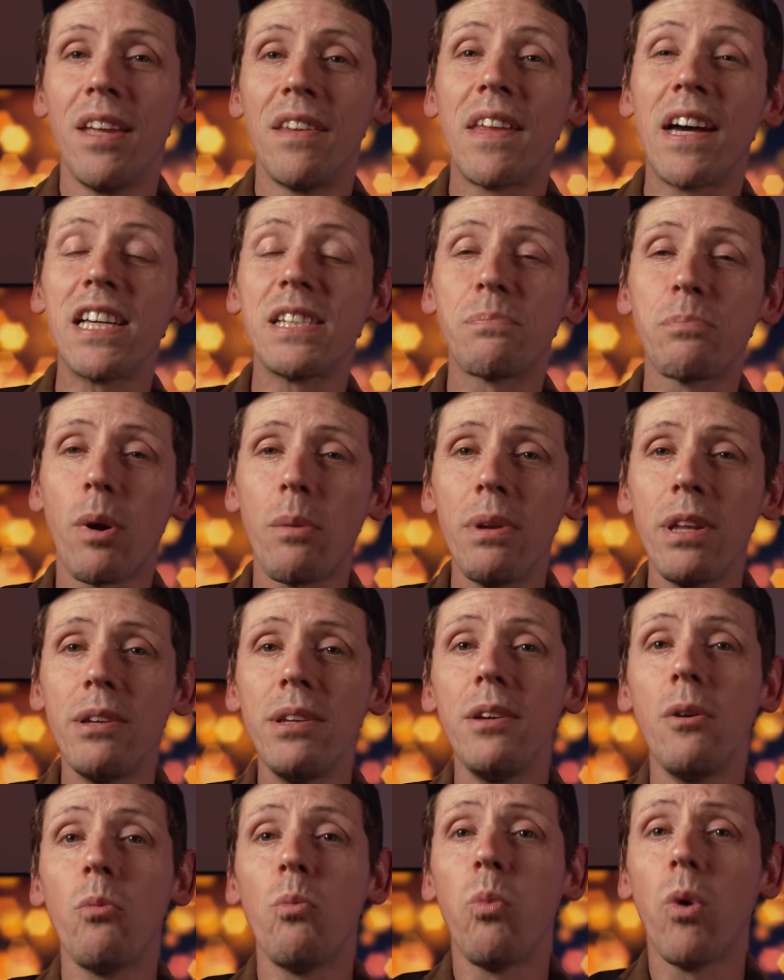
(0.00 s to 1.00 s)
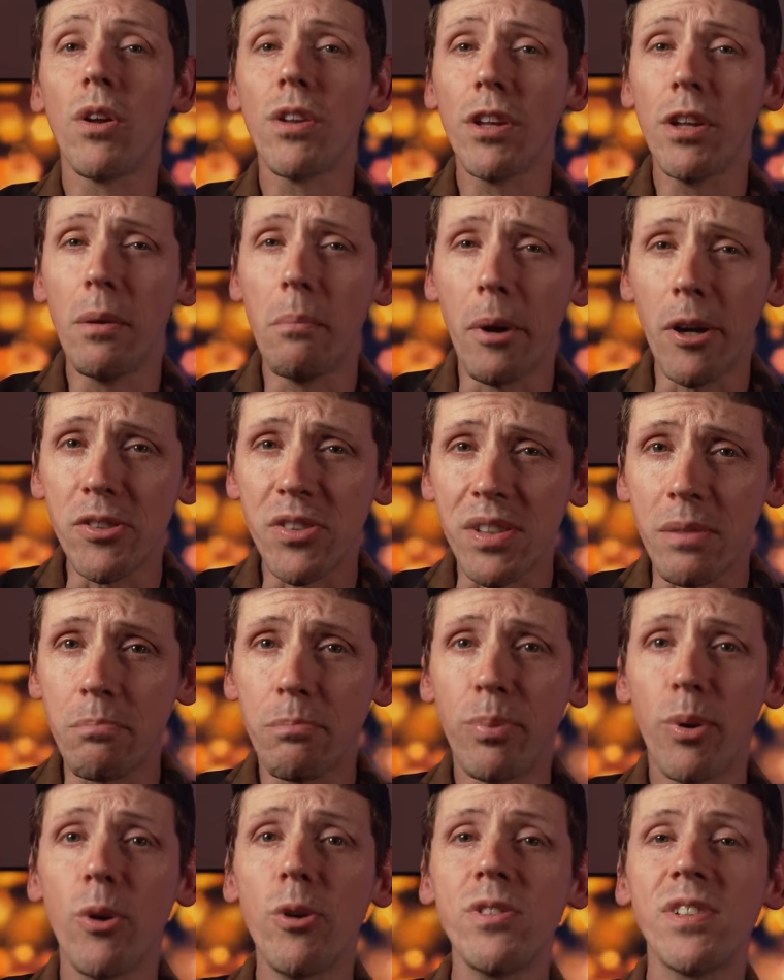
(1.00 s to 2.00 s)
That is probably one of the most
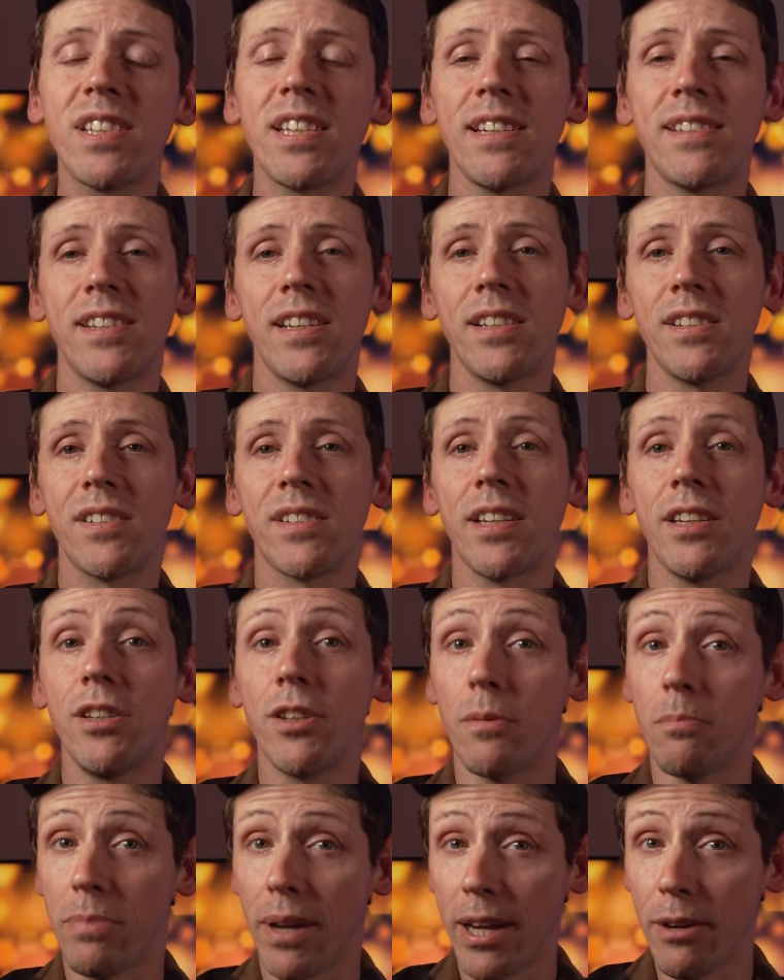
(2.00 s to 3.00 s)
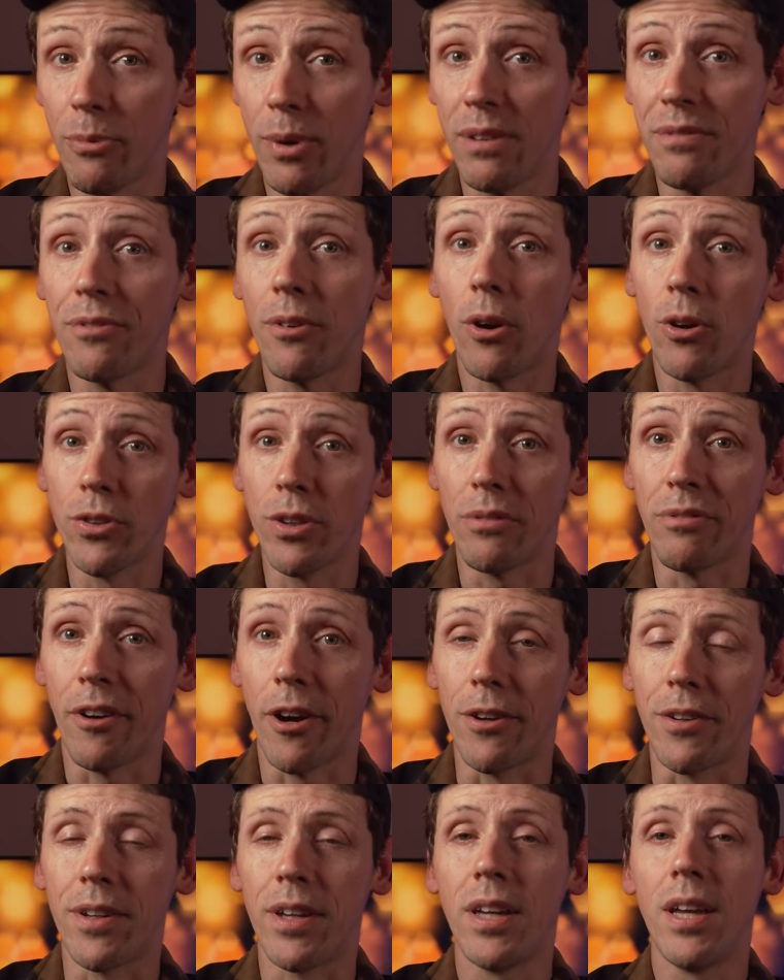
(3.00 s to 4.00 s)
important settings that you can play with on your
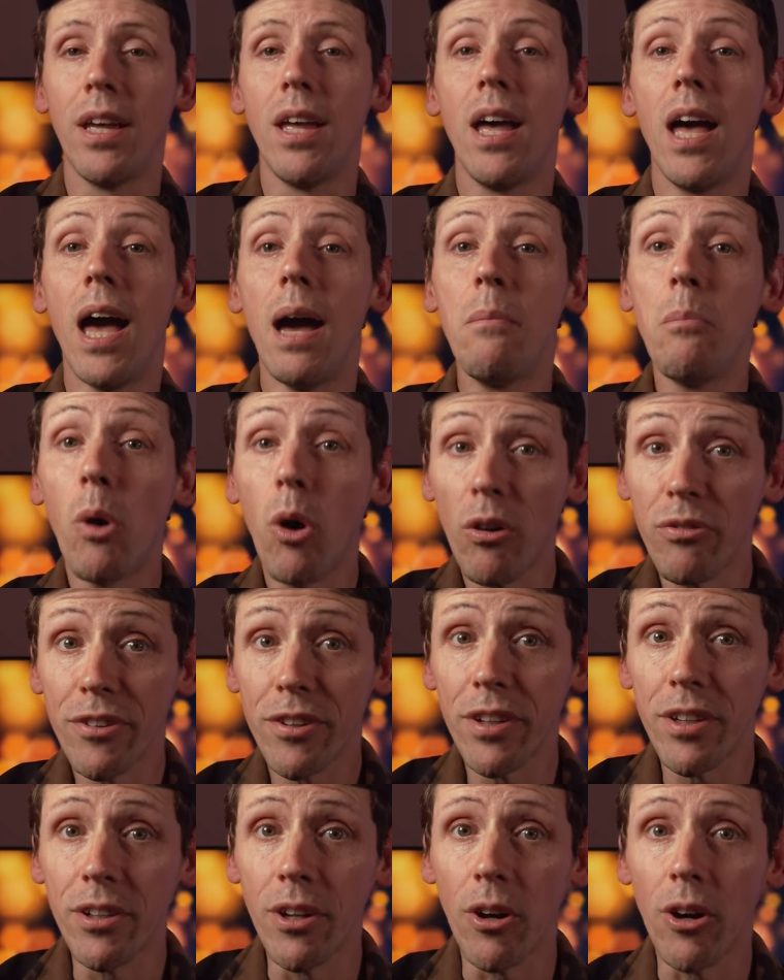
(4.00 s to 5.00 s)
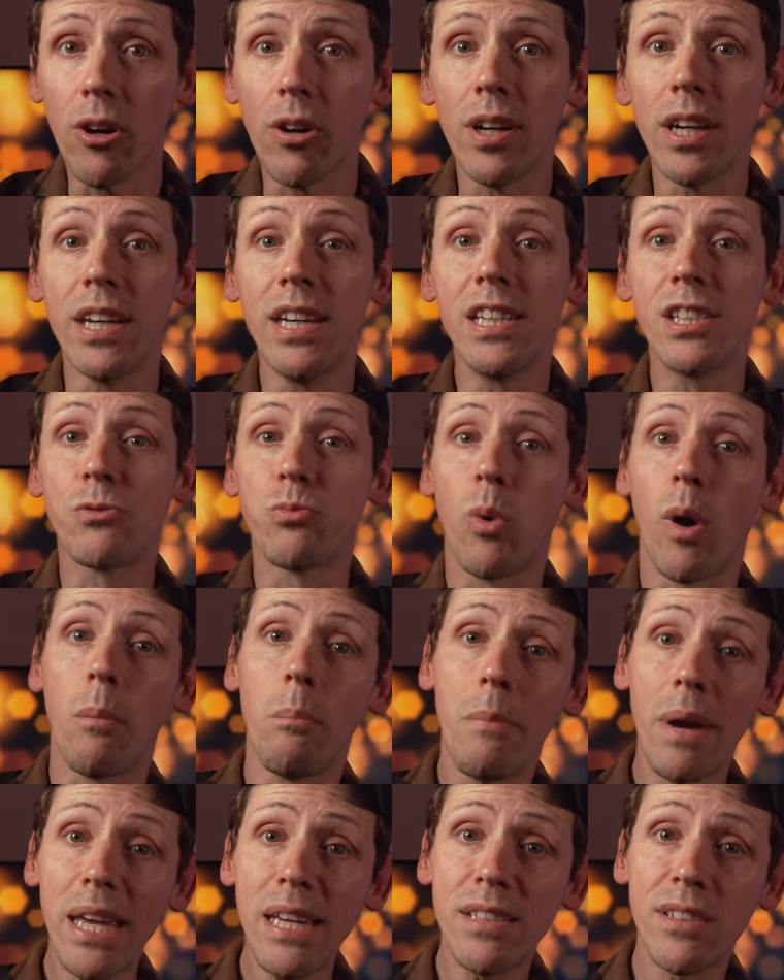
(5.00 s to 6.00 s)
phone, and more often than not, is
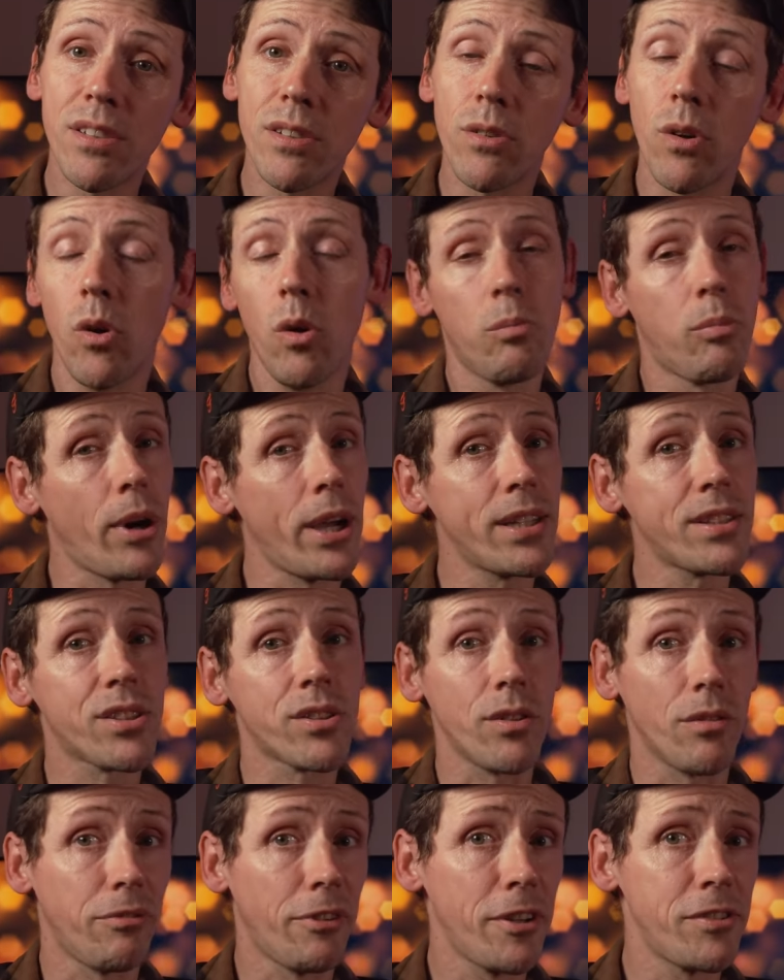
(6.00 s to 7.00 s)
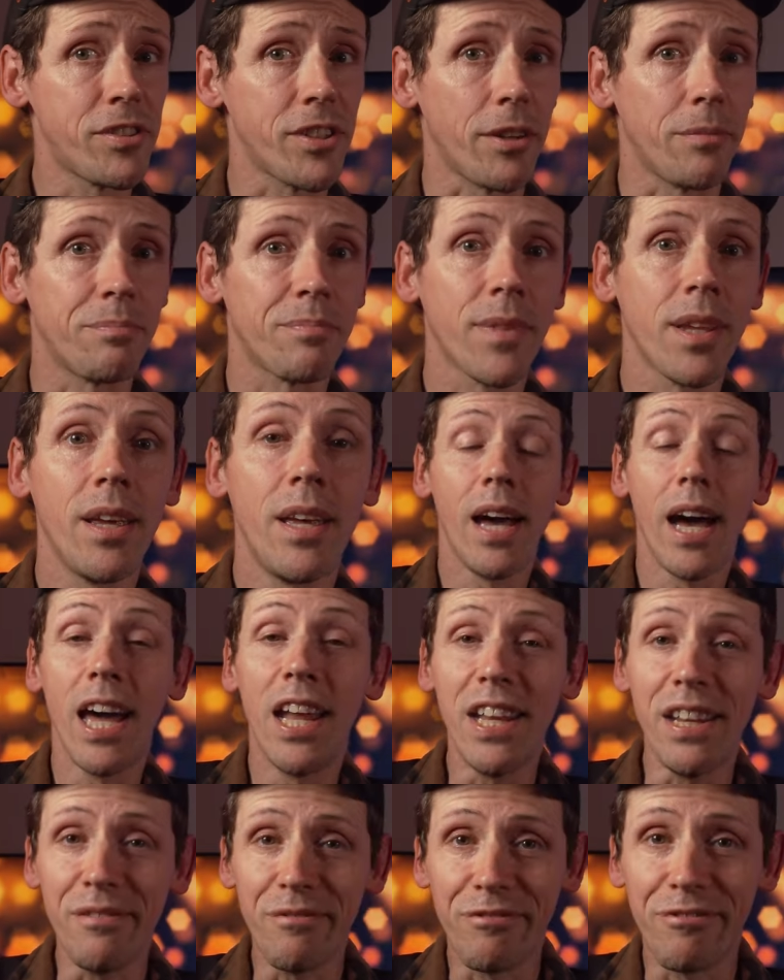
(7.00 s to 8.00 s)
what makes or breaks your photo.
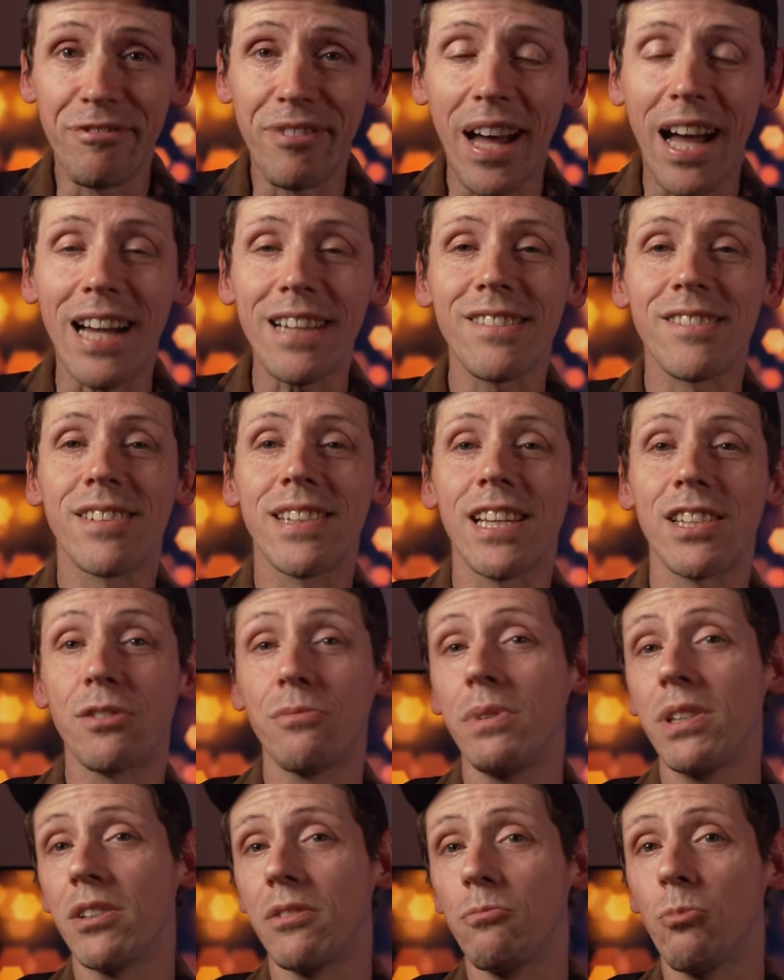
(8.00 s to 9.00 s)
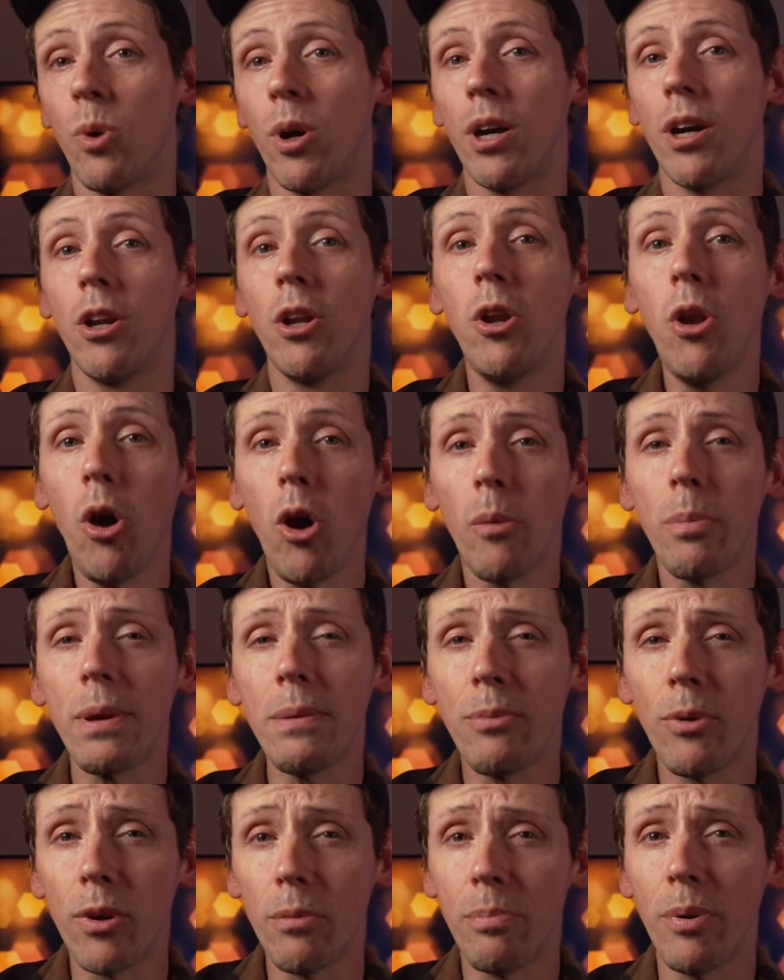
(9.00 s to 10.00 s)
And in fact, that's the reason why a lot of
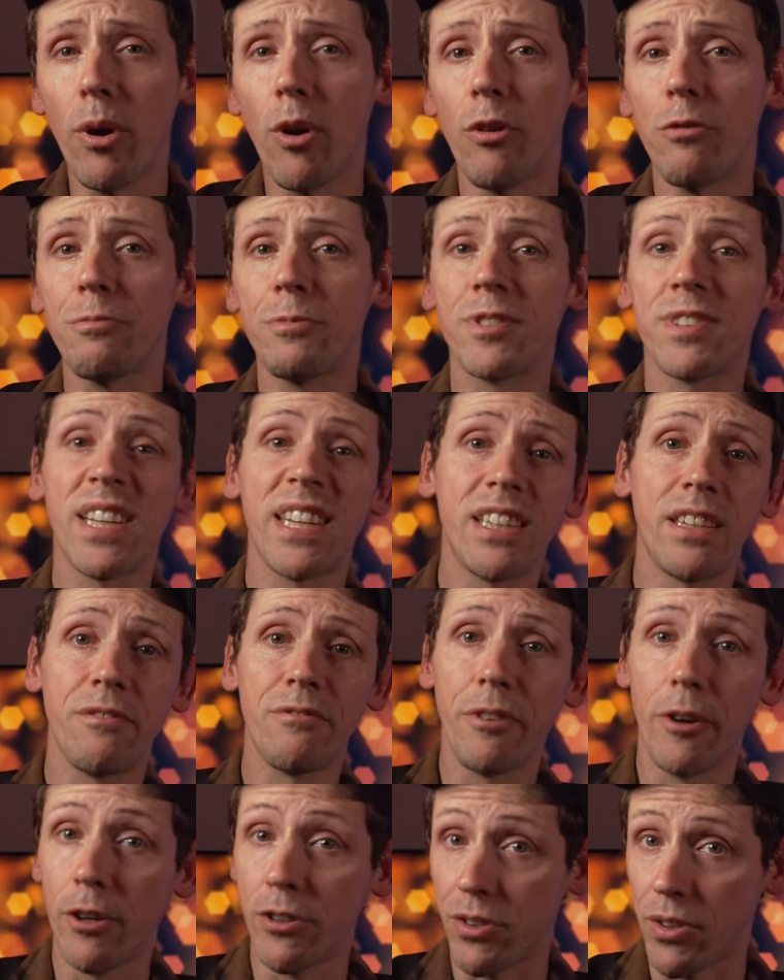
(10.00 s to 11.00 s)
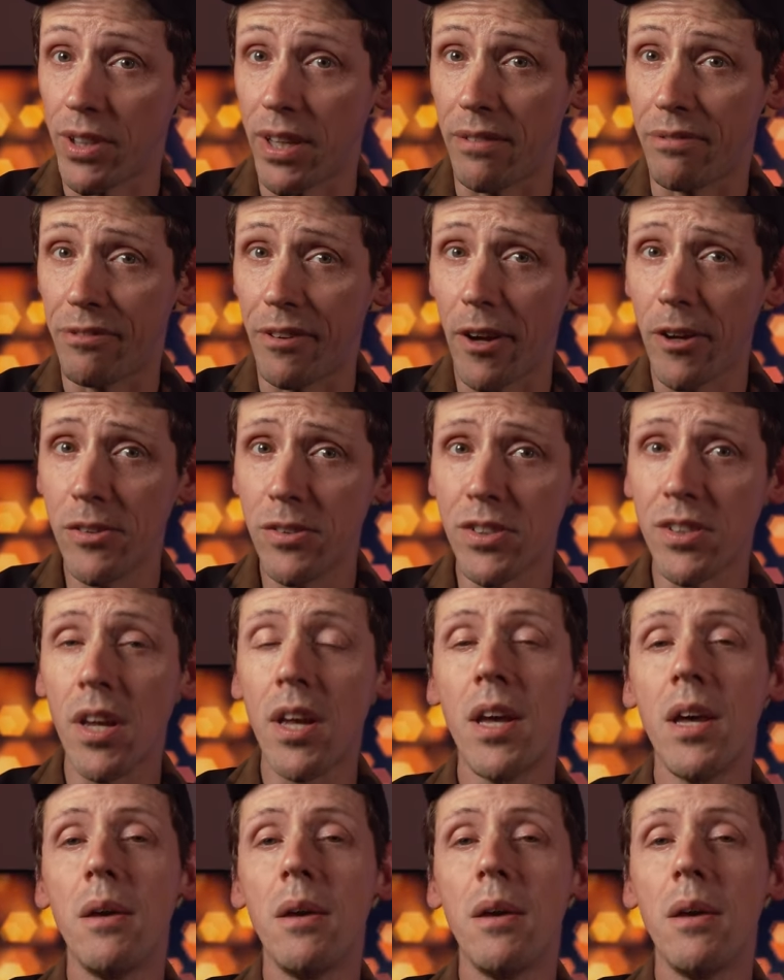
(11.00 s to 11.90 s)
people are put off taking photos on their phones,